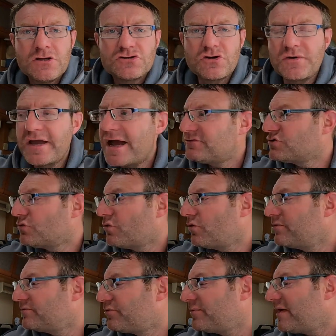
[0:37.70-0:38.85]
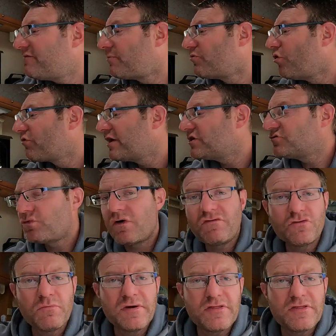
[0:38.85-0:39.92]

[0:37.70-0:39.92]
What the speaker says: So yeah, so a bit of progress what I've done